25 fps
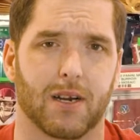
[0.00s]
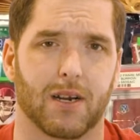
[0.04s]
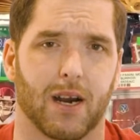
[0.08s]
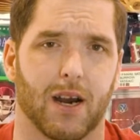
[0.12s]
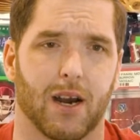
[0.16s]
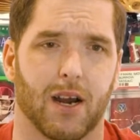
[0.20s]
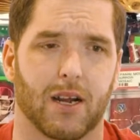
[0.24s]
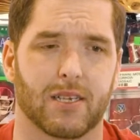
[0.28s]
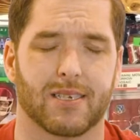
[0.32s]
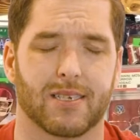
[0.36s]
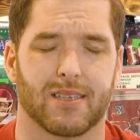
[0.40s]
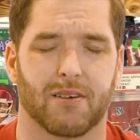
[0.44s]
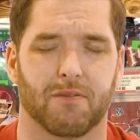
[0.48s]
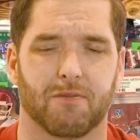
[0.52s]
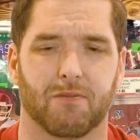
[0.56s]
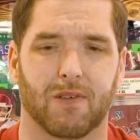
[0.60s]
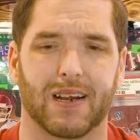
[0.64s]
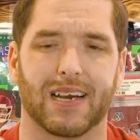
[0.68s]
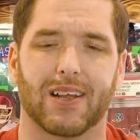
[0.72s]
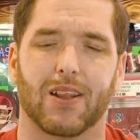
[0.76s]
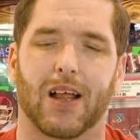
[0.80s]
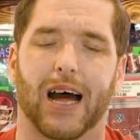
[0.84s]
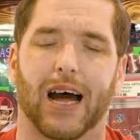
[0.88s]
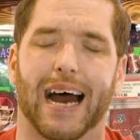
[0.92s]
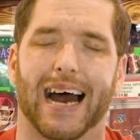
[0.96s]
cards, the
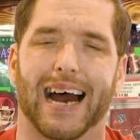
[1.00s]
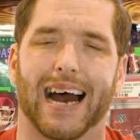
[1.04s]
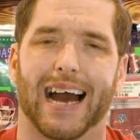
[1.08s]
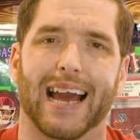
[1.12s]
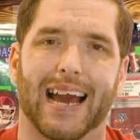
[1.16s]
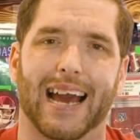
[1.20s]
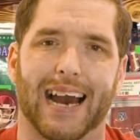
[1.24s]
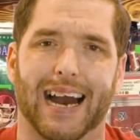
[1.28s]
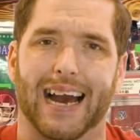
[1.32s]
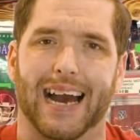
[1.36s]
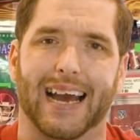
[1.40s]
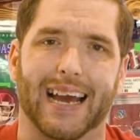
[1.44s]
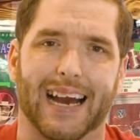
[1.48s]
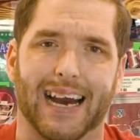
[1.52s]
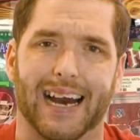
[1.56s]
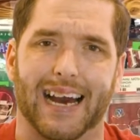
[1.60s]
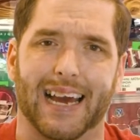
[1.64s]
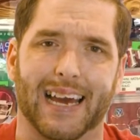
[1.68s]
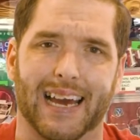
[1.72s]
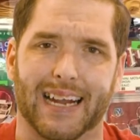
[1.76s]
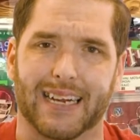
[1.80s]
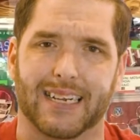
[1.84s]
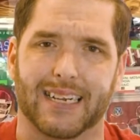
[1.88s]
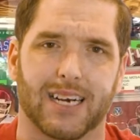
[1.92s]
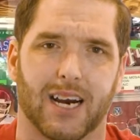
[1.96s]
real
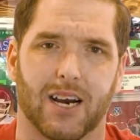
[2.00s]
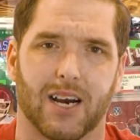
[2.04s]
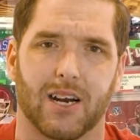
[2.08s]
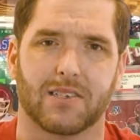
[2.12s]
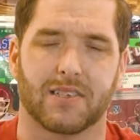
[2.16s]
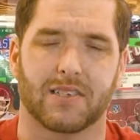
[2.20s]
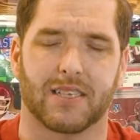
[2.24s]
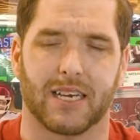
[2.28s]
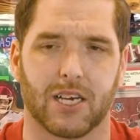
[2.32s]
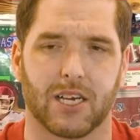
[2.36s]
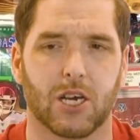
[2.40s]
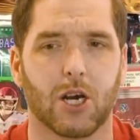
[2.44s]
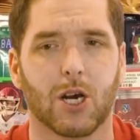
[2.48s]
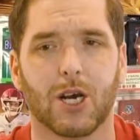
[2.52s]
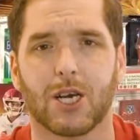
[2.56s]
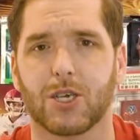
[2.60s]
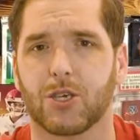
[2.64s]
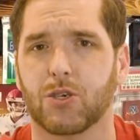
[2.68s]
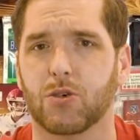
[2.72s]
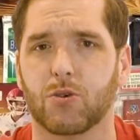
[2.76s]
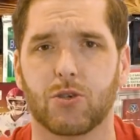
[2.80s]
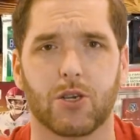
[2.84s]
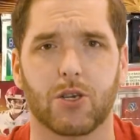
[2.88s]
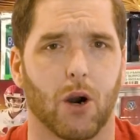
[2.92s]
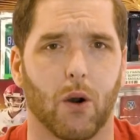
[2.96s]
high-end cards that
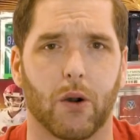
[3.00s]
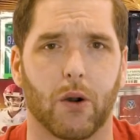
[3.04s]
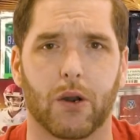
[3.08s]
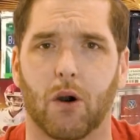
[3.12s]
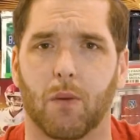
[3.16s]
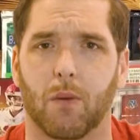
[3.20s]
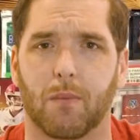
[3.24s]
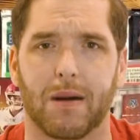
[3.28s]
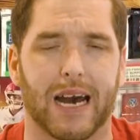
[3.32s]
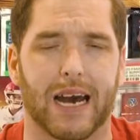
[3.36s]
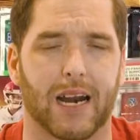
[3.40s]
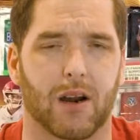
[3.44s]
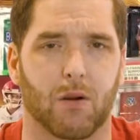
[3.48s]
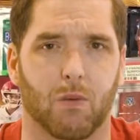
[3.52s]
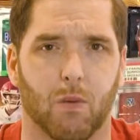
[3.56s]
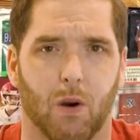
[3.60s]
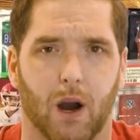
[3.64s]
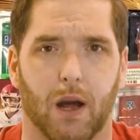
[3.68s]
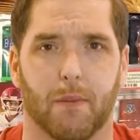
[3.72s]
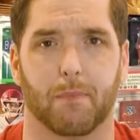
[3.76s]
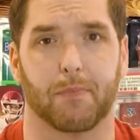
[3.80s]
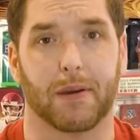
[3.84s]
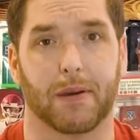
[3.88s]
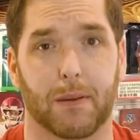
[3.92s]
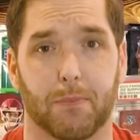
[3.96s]
no matter
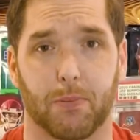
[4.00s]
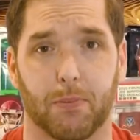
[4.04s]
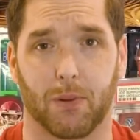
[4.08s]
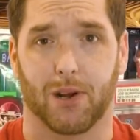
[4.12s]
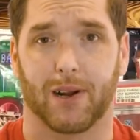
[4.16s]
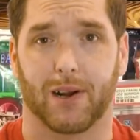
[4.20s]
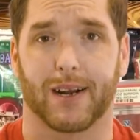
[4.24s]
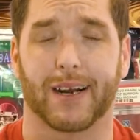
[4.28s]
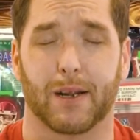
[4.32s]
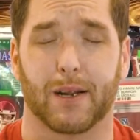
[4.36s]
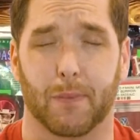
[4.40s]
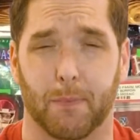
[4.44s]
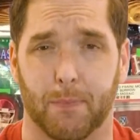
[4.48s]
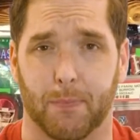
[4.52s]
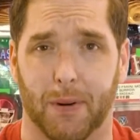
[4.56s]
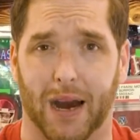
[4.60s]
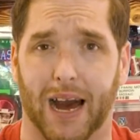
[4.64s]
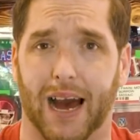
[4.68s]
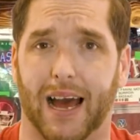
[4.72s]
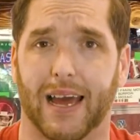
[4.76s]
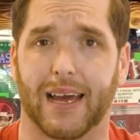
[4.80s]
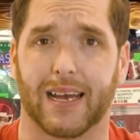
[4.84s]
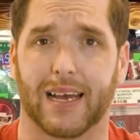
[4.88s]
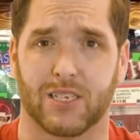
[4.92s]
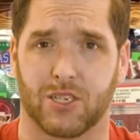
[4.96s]
what, people are going to
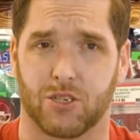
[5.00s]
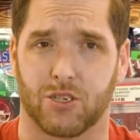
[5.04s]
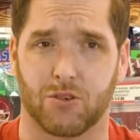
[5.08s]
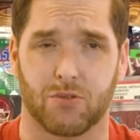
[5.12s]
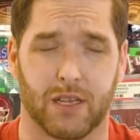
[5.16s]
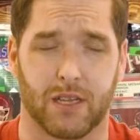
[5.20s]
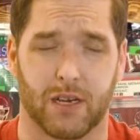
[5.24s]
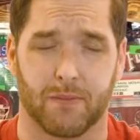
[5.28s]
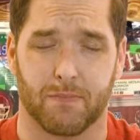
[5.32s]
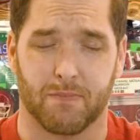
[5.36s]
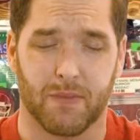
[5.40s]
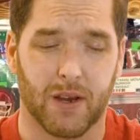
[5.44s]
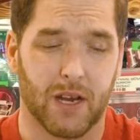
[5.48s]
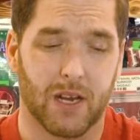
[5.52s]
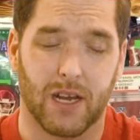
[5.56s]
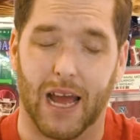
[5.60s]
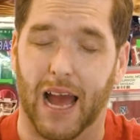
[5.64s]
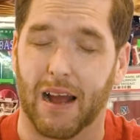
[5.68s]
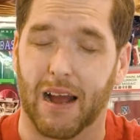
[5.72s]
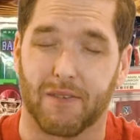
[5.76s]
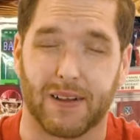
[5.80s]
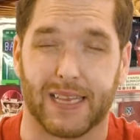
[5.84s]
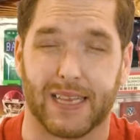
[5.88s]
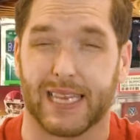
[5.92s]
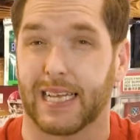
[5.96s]
buy and do
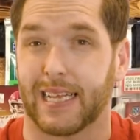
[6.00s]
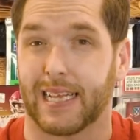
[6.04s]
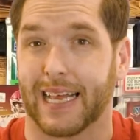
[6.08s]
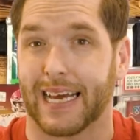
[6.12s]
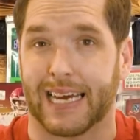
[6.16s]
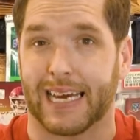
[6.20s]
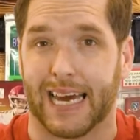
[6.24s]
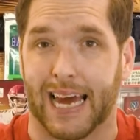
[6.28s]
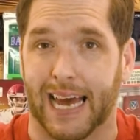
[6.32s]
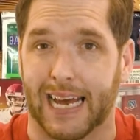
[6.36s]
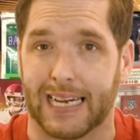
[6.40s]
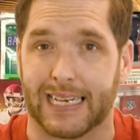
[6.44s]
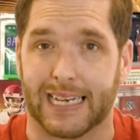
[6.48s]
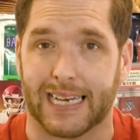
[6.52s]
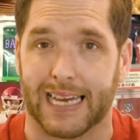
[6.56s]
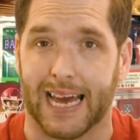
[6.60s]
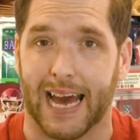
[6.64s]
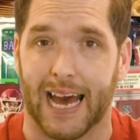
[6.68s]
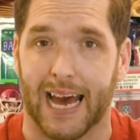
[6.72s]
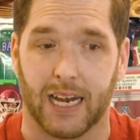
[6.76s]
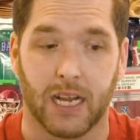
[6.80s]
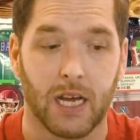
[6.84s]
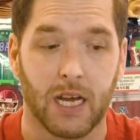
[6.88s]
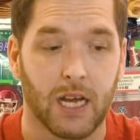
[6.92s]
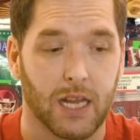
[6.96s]
everything they can to
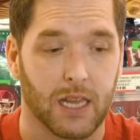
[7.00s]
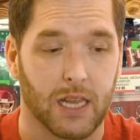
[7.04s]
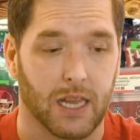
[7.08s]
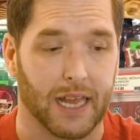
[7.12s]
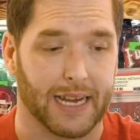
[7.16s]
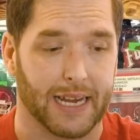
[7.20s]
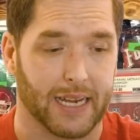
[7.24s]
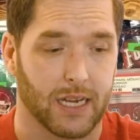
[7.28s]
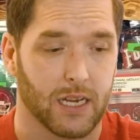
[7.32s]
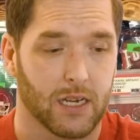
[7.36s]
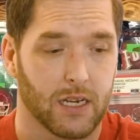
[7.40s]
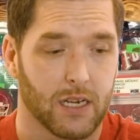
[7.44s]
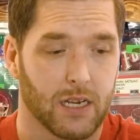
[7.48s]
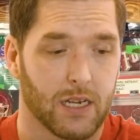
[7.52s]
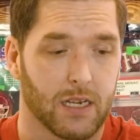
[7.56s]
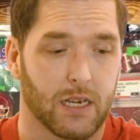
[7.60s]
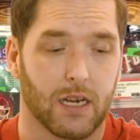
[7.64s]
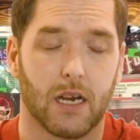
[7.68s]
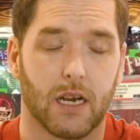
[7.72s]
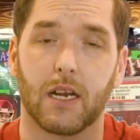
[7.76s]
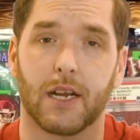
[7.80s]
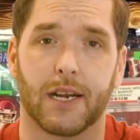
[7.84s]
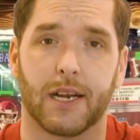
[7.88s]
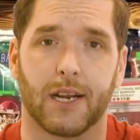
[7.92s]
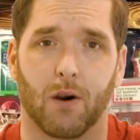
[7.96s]
get. Like
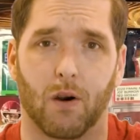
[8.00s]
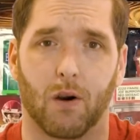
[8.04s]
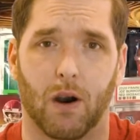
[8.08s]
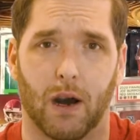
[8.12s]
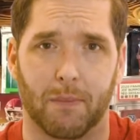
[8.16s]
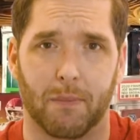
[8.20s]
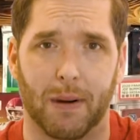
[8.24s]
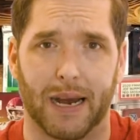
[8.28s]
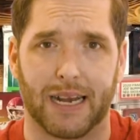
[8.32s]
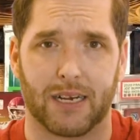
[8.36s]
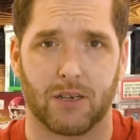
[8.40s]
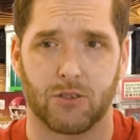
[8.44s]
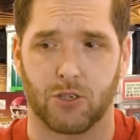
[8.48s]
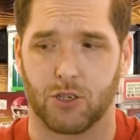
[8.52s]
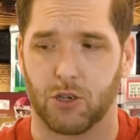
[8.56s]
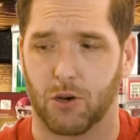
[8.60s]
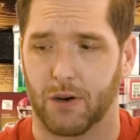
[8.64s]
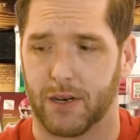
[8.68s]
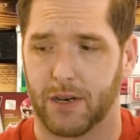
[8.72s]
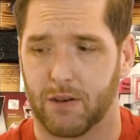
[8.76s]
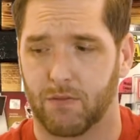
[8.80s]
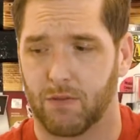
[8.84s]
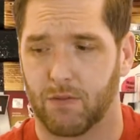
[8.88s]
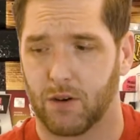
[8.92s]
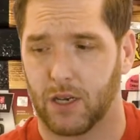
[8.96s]
a Michael
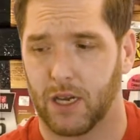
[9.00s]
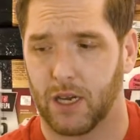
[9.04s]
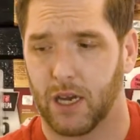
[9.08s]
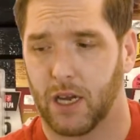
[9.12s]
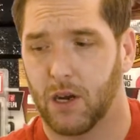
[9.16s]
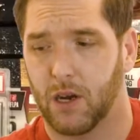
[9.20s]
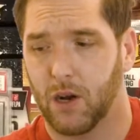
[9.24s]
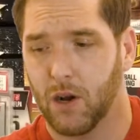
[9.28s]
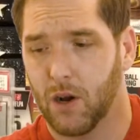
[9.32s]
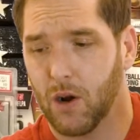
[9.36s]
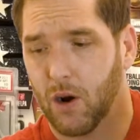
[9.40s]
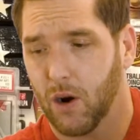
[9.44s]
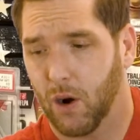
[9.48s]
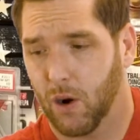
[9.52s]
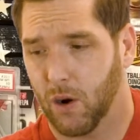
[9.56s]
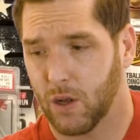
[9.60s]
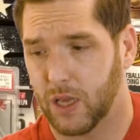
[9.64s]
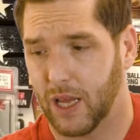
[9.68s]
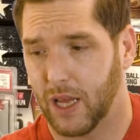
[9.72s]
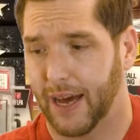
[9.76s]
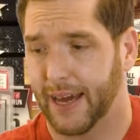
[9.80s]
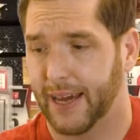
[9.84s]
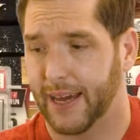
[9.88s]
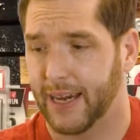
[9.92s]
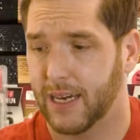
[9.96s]
Jordan rookie, or
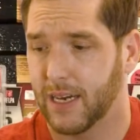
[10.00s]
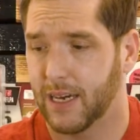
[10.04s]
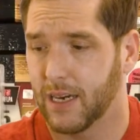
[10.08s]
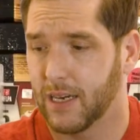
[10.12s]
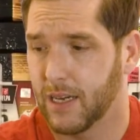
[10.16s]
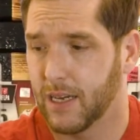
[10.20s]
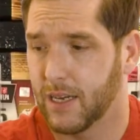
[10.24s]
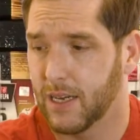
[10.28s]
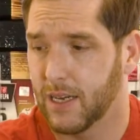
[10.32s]
like